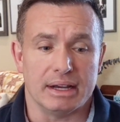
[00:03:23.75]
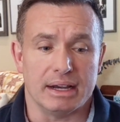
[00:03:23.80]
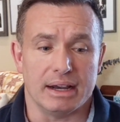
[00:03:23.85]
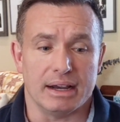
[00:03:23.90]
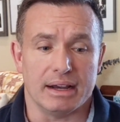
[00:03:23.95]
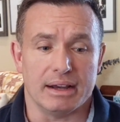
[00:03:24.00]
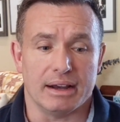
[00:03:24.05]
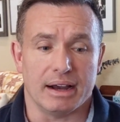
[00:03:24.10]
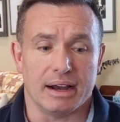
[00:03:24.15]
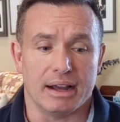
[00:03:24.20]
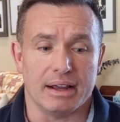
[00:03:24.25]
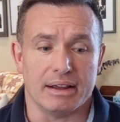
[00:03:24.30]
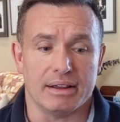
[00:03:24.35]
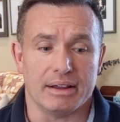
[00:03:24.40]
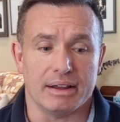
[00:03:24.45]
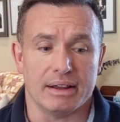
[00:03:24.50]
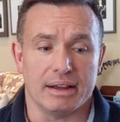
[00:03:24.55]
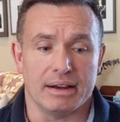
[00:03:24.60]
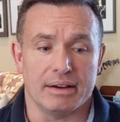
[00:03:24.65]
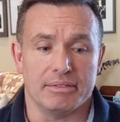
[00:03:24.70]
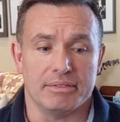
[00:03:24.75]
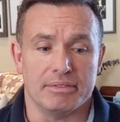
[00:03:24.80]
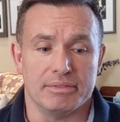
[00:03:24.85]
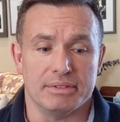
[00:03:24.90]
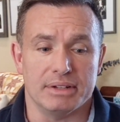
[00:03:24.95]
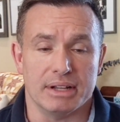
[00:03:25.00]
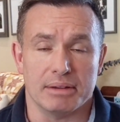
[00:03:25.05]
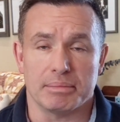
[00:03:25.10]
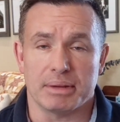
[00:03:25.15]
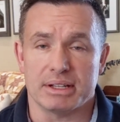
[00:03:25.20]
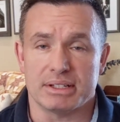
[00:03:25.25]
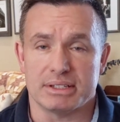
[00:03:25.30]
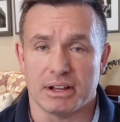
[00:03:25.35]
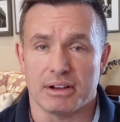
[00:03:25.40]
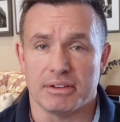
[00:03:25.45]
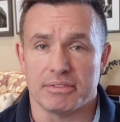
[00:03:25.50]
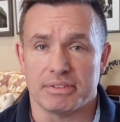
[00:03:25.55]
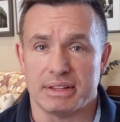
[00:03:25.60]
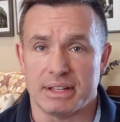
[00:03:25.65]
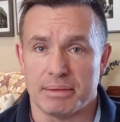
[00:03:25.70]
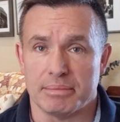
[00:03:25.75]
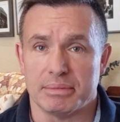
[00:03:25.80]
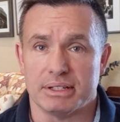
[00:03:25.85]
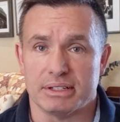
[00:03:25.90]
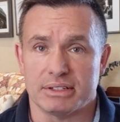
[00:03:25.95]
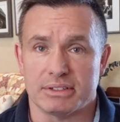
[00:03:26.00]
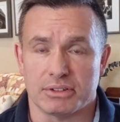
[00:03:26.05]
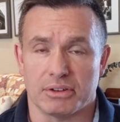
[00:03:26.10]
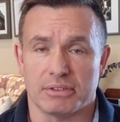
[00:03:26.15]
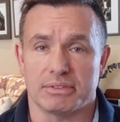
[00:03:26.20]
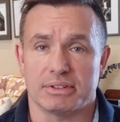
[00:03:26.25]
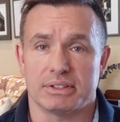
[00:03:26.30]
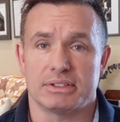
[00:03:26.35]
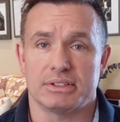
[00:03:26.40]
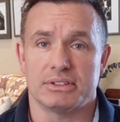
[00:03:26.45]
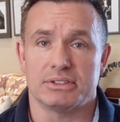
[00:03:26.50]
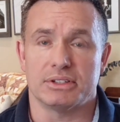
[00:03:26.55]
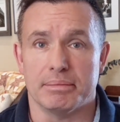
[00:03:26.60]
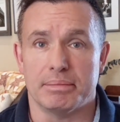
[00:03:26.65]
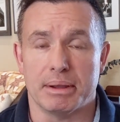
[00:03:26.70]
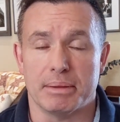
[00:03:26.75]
I have done myself and them a disservice.